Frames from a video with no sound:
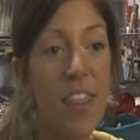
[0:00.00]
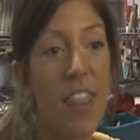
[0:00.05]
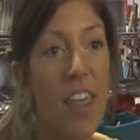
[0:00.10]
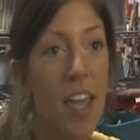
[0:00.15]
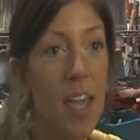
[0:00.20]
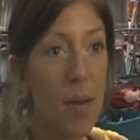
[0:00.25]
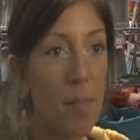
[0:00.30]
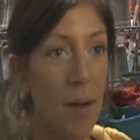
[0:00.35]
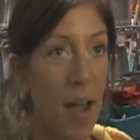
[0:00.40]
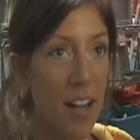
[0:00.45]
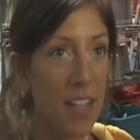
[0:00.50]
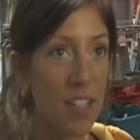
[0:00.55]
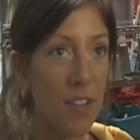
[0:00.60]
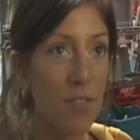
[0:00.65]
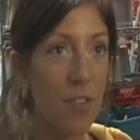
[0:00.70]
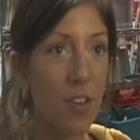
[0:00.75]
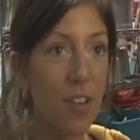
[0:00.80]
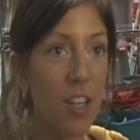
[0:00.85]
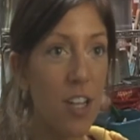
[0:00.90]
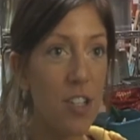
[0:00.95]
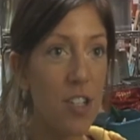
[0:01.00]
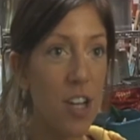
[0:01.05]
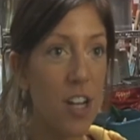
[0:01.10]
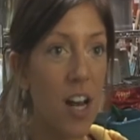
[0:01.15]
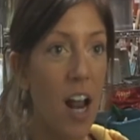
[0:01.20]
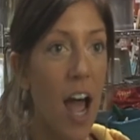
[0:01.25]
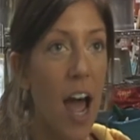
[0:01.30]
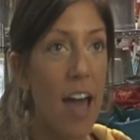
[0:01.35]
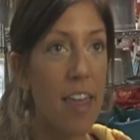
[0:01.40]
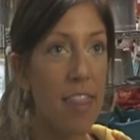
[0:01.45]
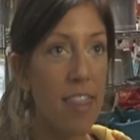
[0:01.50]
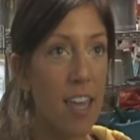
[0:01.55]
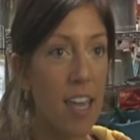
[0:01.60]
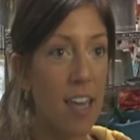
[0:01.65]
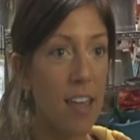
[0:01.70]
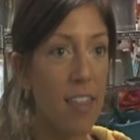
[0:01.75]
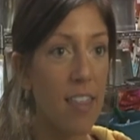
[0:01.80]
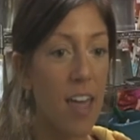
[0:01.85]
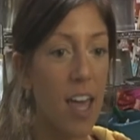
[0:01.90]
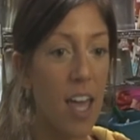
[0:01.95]
The impact of religion, I
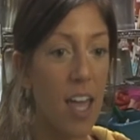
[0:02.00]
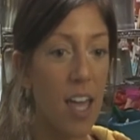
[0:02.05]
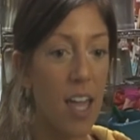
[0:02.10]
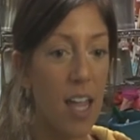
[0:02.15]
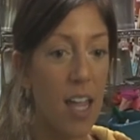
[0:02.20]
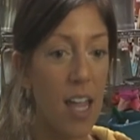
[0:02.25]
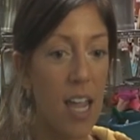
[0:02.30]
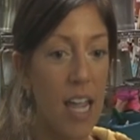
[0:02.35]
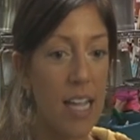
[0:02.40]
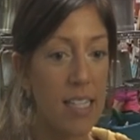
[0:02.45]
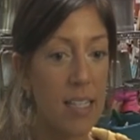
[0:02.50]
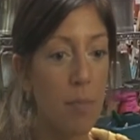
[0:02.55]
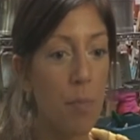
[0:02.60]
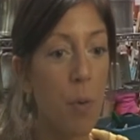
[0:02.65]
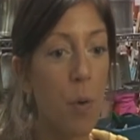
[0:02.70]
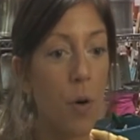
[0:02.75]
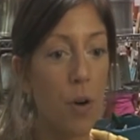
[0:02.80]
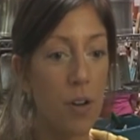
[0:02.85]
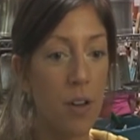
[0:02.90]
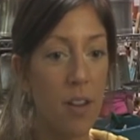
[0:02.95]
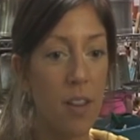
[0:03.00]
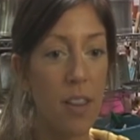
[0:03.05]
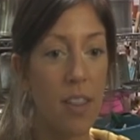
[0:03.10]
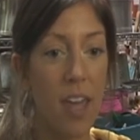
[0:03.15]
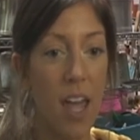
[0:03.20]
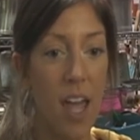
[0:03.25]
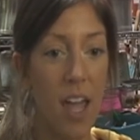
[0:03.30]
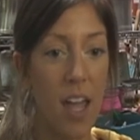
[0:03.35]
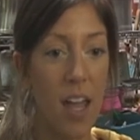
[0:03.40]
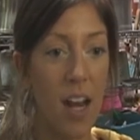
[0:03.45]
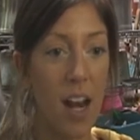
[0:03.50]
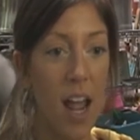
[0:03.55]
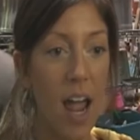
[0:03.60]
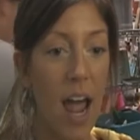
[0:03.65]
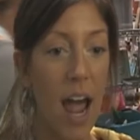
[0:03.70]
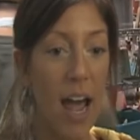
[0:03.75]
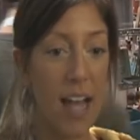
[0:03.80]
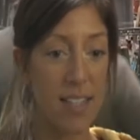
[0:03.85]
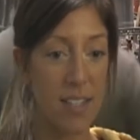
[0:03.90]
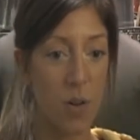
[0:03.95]
think that it's important that
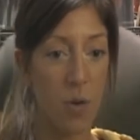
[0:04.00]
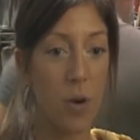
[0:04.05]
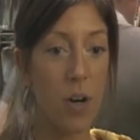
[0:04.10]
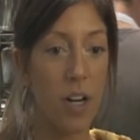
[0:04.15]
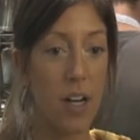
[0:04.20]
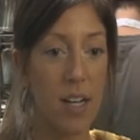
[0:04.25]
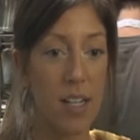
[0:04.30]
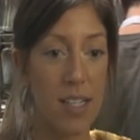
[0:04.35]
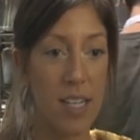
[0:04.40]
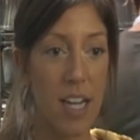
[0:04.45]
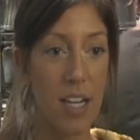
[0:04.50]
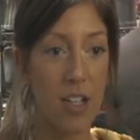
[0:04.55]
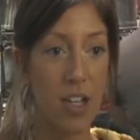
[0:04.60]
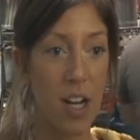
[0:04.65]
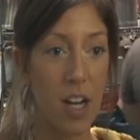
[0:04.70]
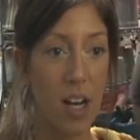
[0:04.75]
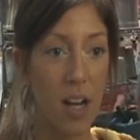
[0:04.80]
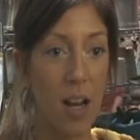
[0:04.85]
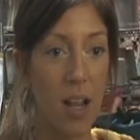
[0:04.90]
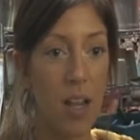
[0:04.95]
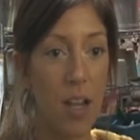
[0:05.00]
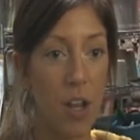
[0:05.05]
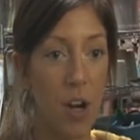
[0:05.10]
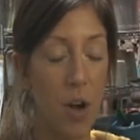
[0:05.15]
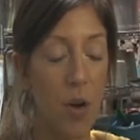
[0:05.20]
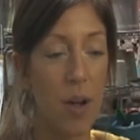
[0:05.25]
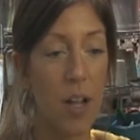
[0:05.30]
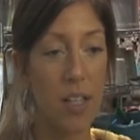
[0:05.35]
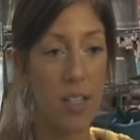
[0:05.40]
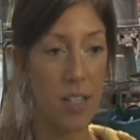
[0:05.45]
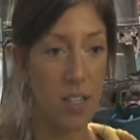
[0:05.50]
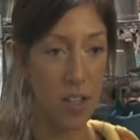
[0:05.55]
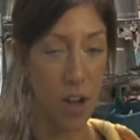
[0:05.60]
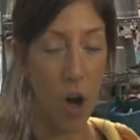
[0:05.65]
as an organization, you know, it's